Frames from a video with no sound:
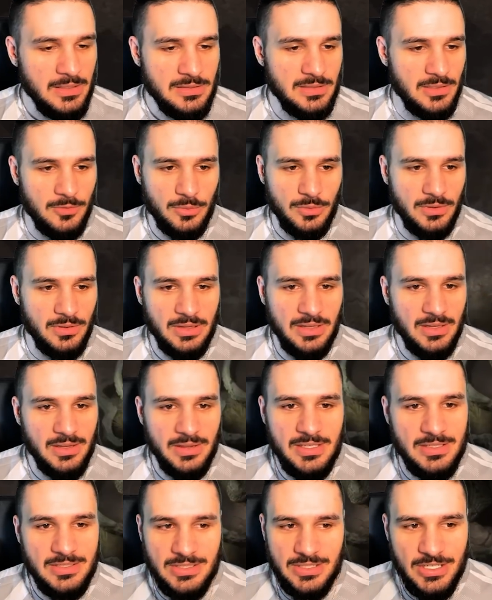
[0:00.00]
So
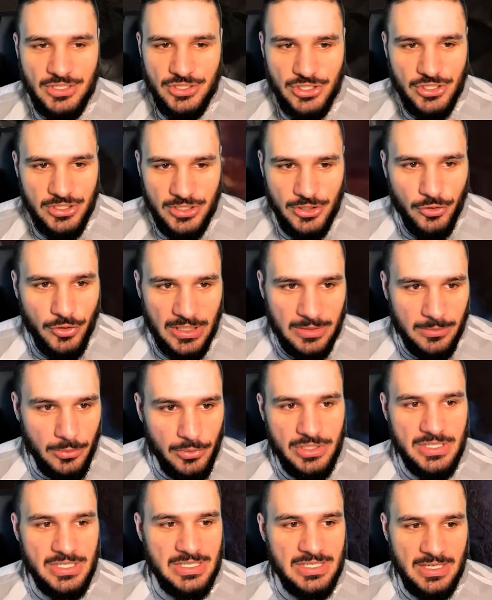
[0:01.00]
this is just
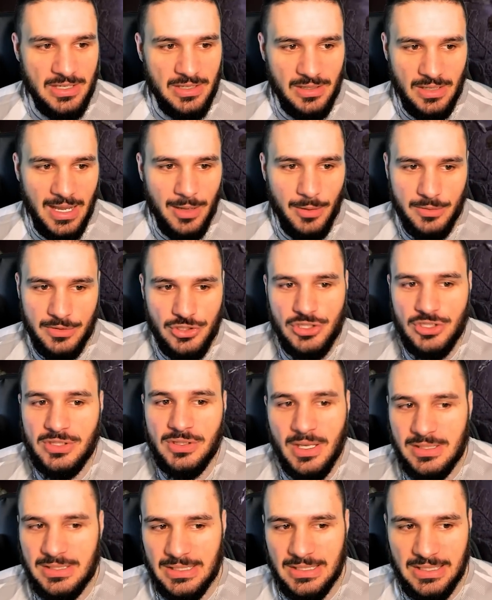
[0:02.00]
incredible to see how he just
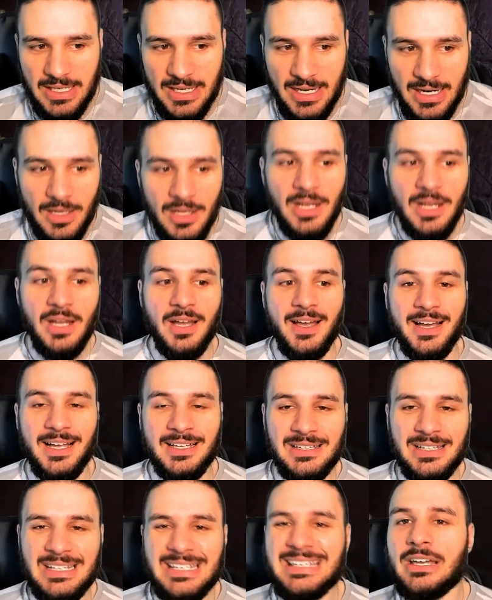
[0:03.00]
doesn't care.
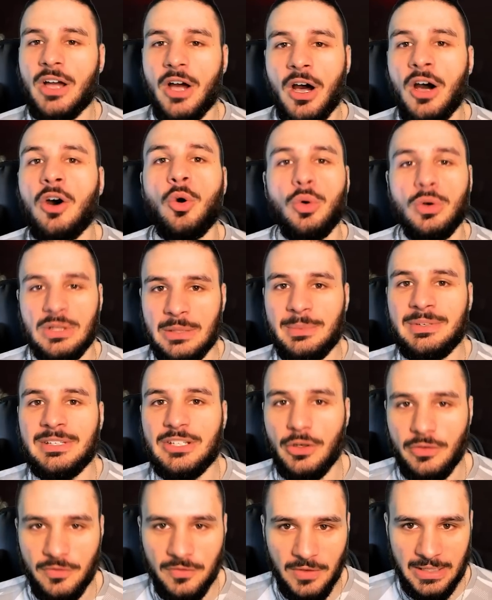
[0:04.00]
Elite, oh, let me
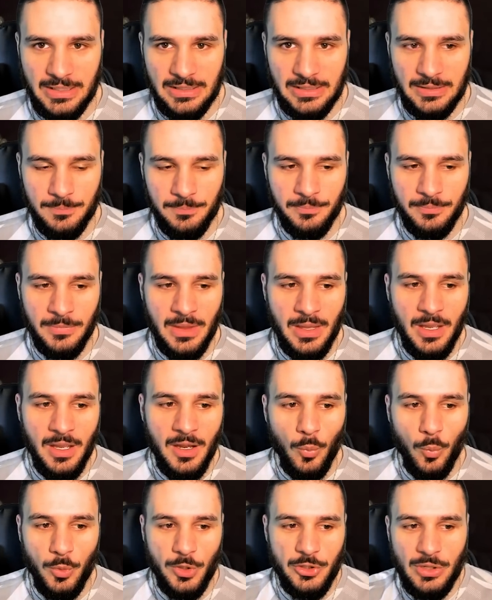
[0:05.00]
go fight it.
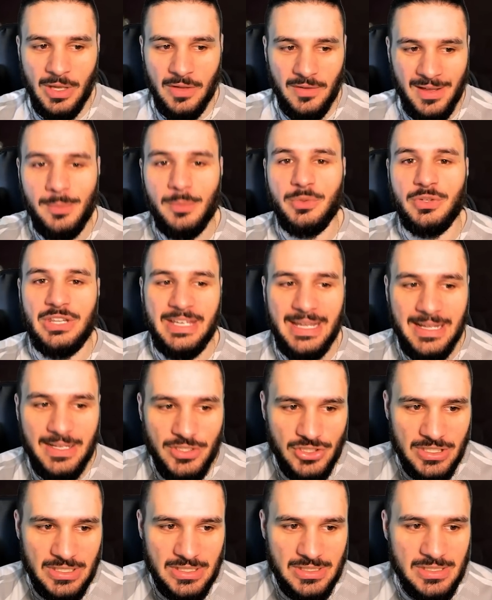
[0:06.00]
Where you have Hammer of the
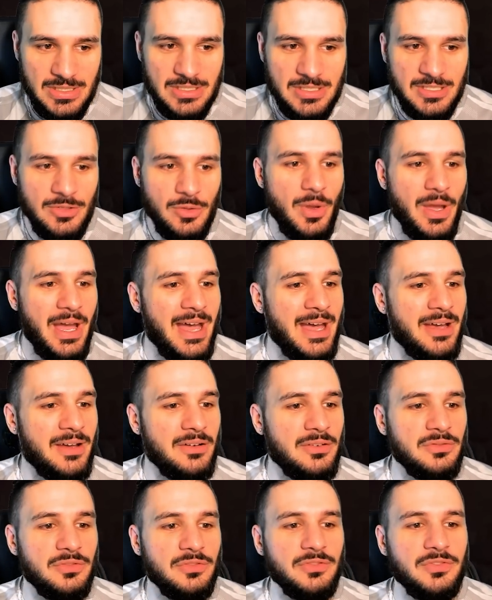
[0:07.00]
Ancients, you
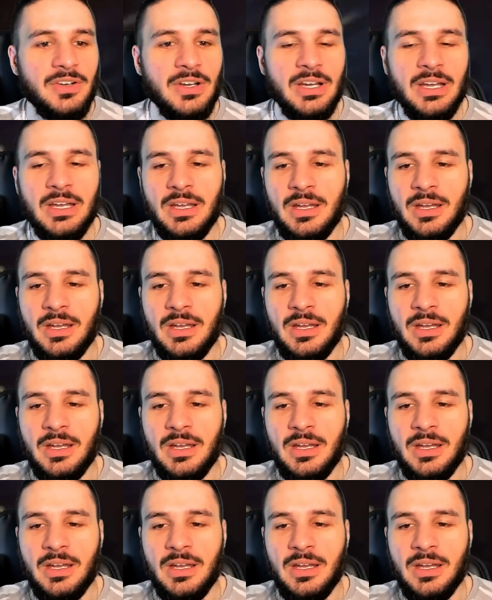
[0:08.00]
have